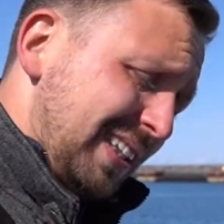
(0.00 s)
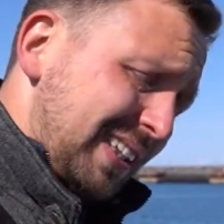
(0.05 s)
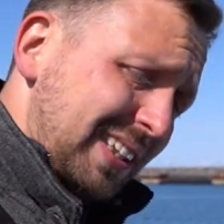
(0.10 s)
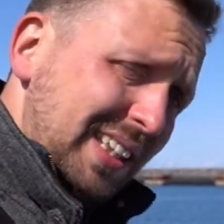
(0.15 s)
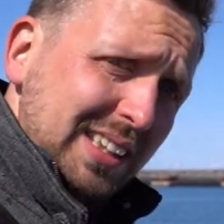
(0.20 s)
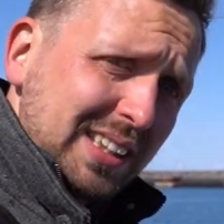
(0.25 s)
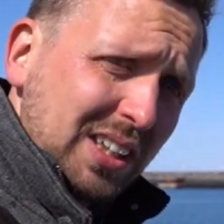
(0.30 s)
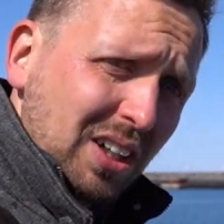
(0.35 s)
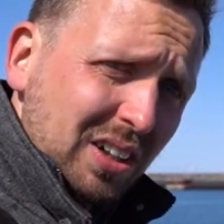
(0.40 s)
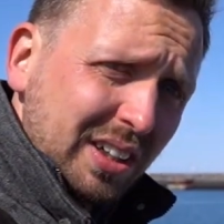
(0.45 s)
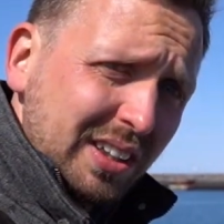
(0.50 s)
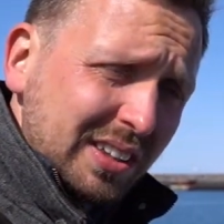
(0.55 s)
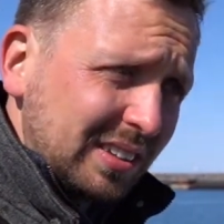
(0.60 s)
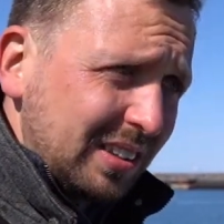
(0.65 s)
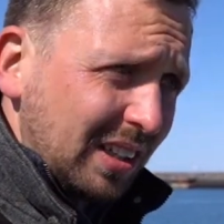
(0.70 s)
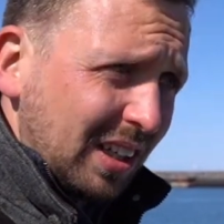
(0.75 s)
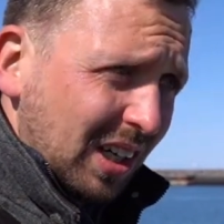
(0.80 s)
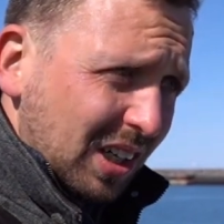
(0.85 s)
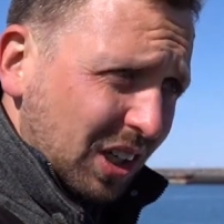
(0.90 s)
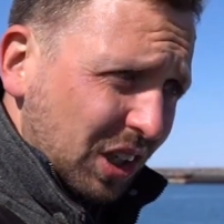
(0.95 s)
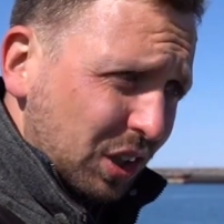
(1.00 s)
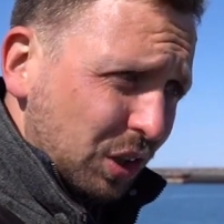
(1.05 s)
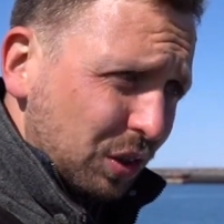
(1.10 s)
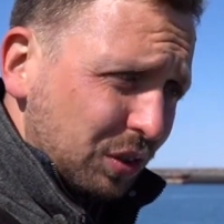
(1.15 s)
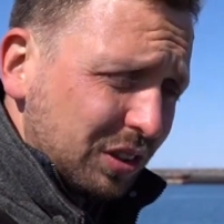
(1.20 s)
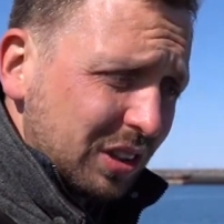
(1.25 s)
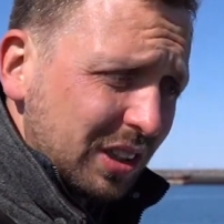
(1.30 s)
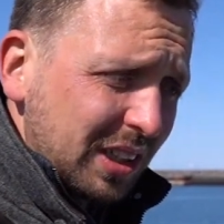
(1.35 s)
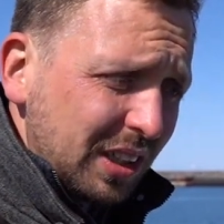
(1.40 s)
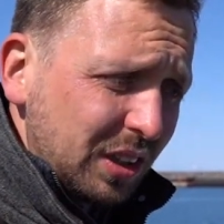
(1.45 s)
these guys are going to
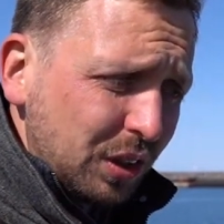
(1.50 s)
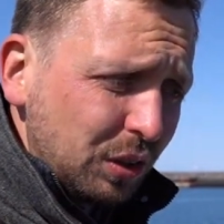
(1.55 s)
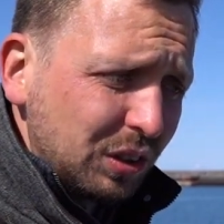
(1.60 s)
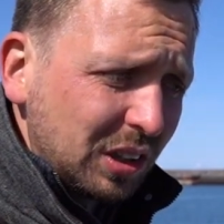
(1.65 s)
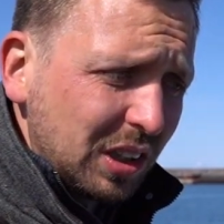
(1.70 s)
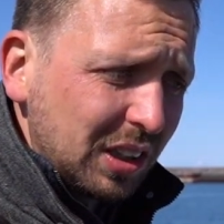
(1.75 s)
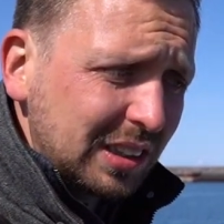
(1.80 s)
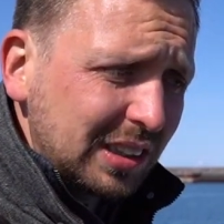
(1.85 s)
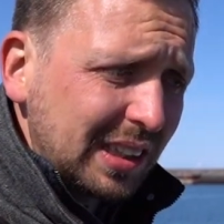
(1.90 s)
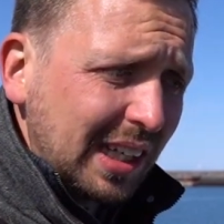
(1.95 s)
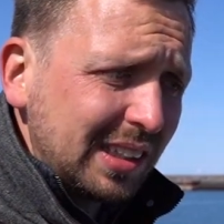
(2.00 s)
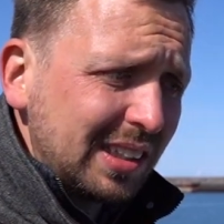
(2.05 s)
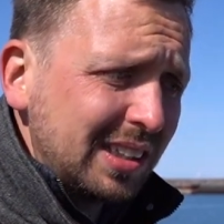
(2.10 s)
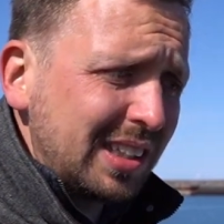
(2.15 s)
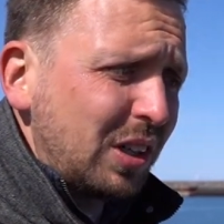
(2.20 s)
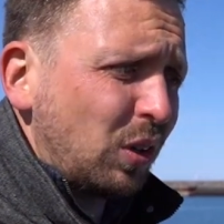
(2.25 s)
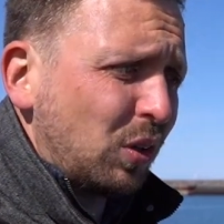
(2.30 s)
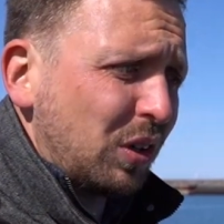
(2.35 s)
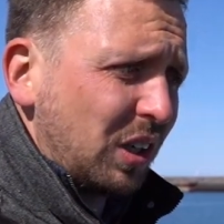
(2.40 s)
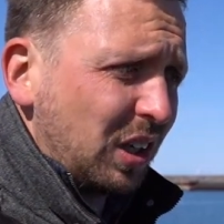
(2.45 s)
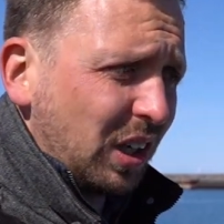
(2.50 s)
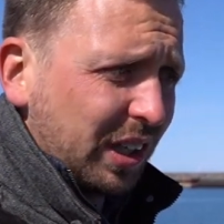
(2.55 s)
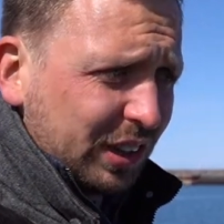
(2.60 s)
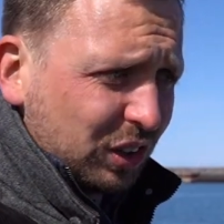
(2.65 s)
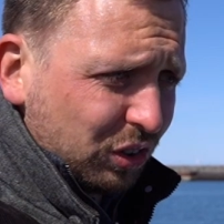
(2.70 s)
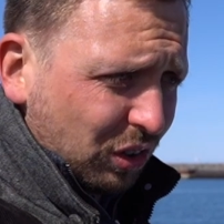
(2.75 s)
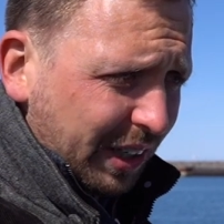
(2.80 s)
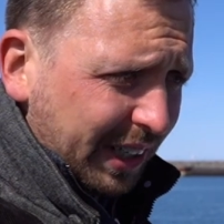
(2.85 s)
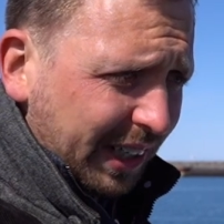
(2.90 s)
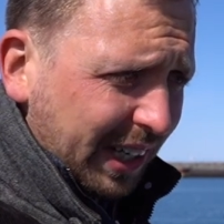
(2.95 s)
use the New Zealand standard. They're not going to like
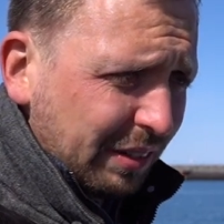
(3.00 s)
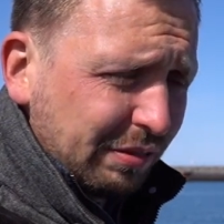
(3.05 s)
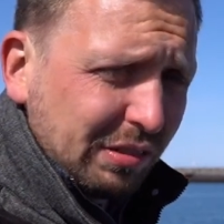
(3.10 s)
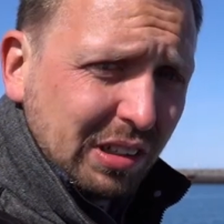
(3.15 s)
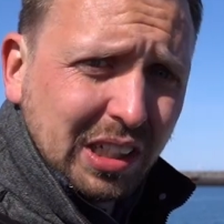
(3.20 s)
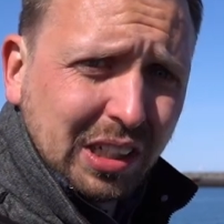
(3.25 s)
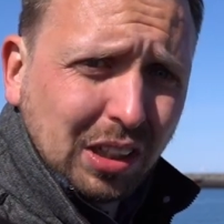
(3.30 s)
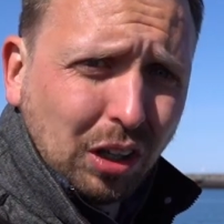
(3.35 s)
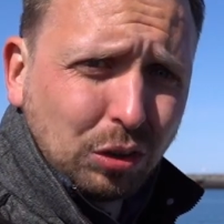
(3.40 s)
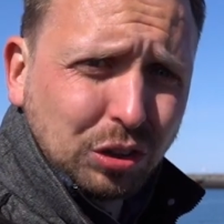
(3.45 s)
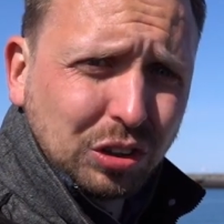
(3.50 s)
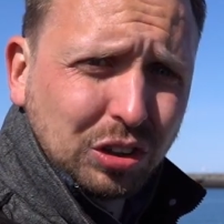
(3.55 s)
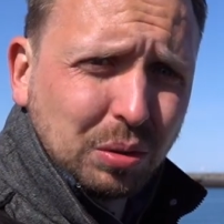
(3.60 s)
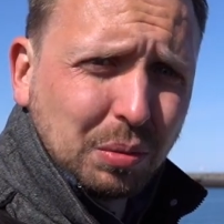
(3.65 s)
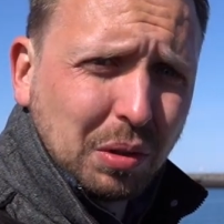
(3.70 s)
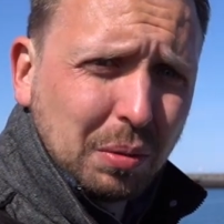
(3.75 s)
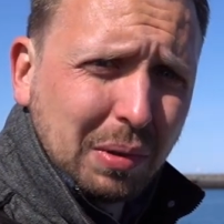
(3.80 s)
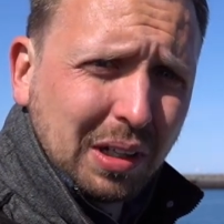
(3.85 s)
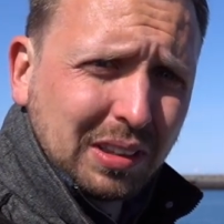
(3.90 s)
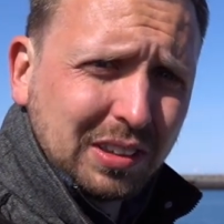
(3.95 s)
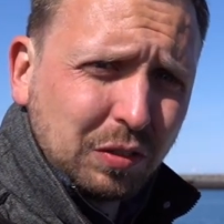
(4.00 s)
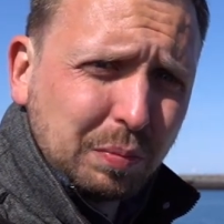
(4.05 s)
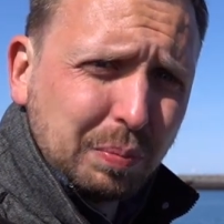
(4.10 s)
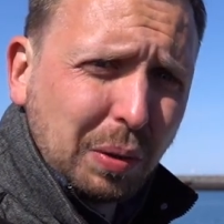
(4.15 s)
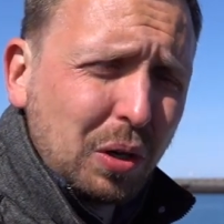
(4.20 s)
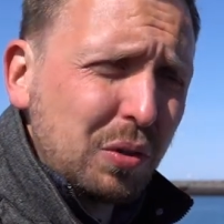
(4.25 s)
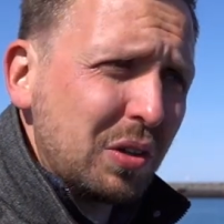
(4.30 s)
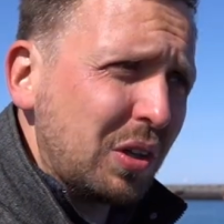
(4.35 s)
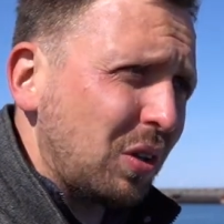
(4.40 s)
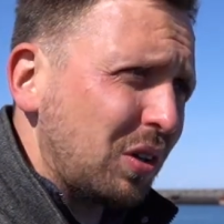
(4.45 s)
try and get really close to them with a massive
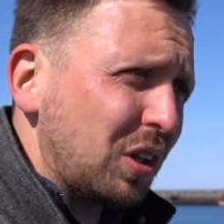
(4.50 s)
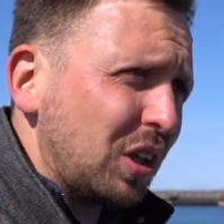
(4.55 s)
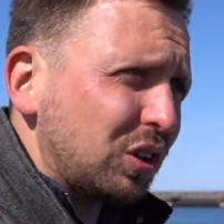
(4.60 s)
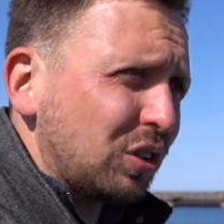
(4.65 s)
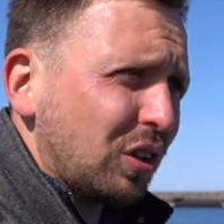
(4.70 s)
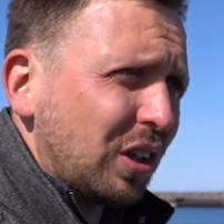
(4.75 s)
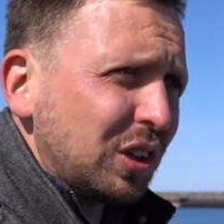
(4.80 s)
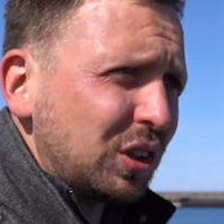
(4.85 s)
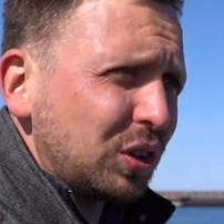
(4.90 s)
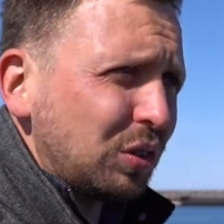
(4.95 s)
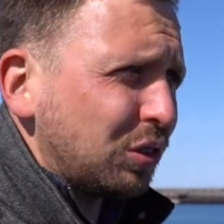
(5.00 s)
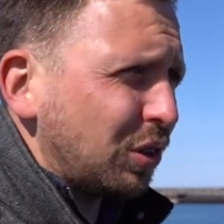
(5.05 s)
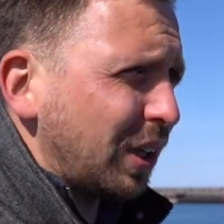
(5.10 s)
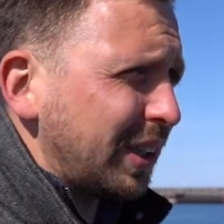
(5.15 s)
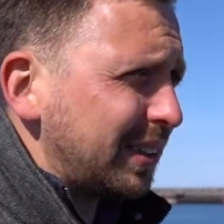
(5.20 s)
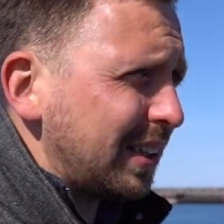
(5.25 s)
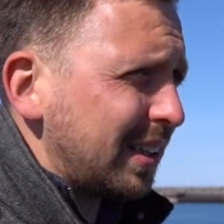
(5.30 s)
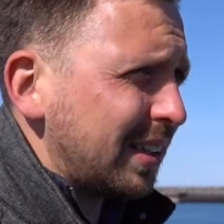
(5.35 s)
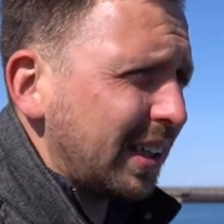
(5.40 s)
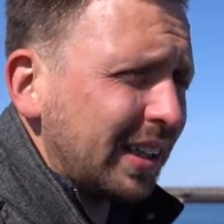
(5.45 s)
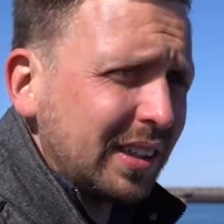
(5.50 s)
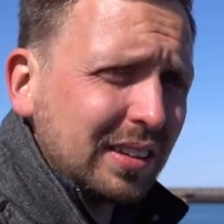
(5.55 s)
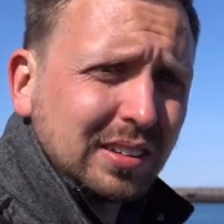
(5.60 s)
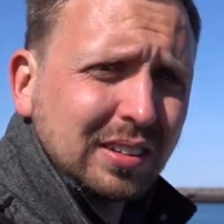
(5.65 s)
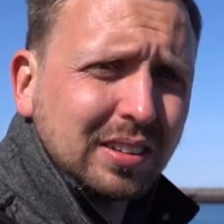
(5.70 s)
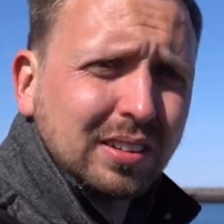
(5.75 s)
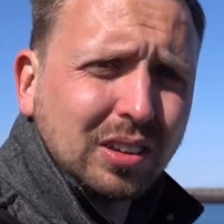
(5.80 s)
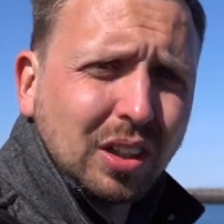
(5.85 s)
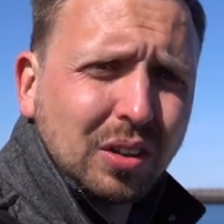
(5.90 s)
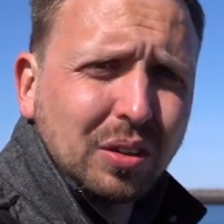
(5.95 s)
boat. They're not going to try and do crazy things,
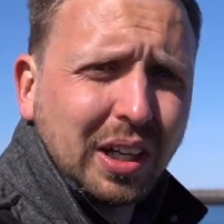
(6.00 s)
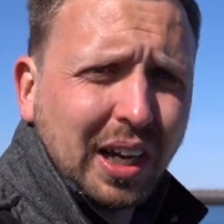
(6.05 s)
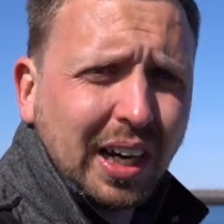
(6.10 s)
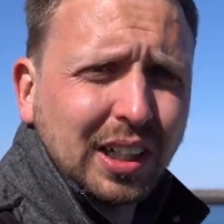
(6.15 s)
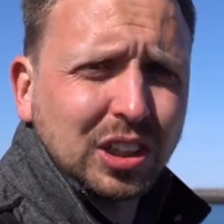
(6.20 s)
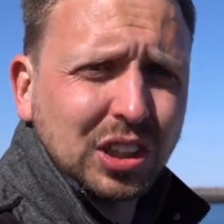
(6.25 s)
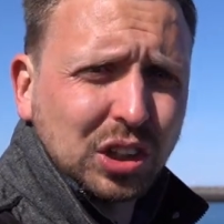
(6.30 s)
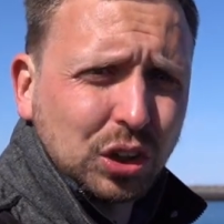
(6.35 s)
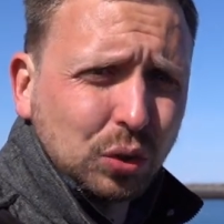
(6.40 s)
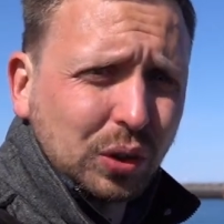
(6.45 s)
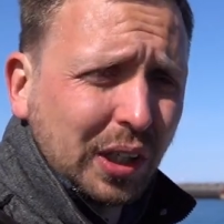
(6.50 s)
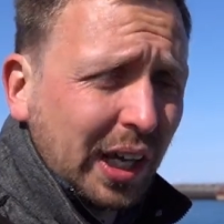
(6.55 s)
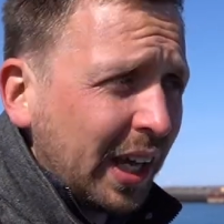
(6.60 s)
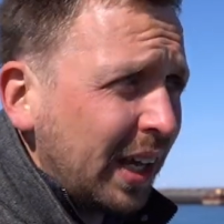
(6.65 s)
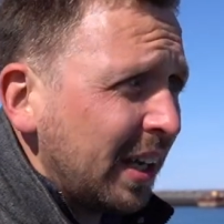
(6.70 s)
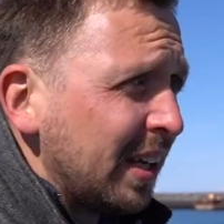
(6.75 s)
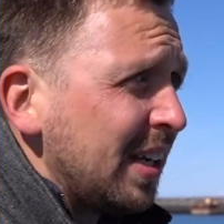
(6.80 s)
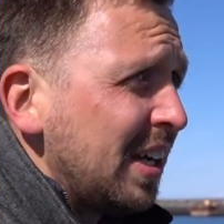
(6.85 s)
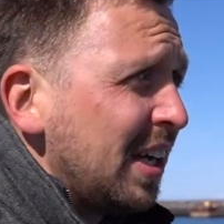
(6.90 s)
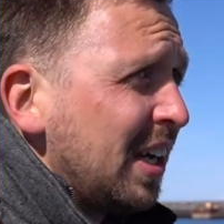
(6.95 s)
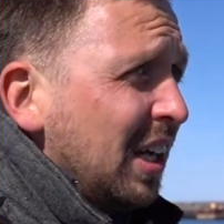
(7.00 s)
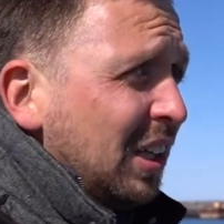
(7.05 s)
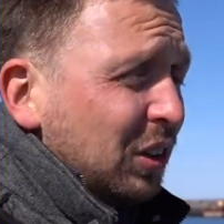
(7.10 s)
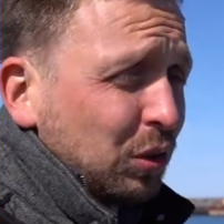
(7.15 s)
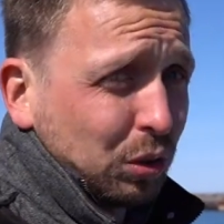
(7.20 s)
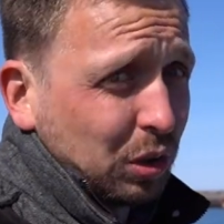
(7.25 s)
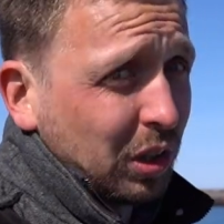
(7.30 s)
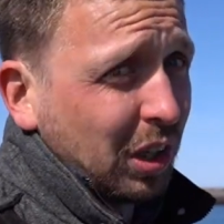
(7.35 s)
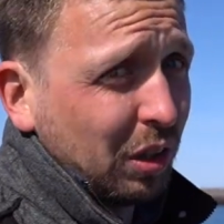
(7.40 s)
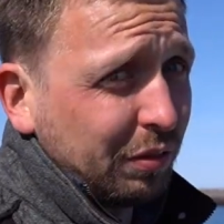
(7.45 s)
so they actually do care.
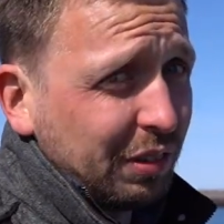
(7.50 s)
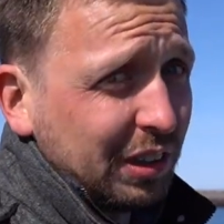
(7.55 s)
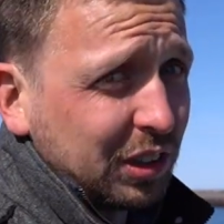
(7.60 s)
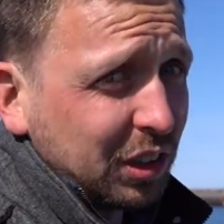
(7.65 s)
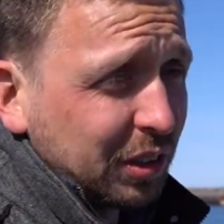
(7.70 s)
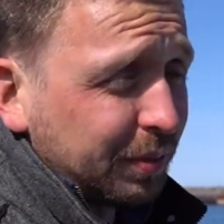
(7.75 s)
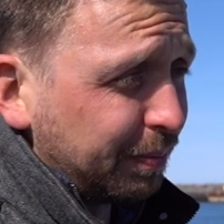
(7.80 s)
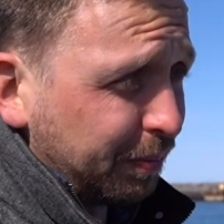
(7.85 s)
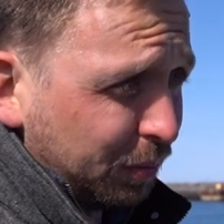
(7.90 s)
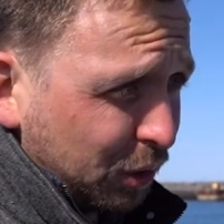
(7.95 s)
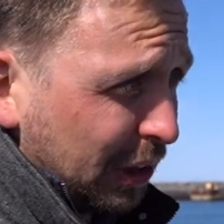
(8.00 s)
So it's another reason.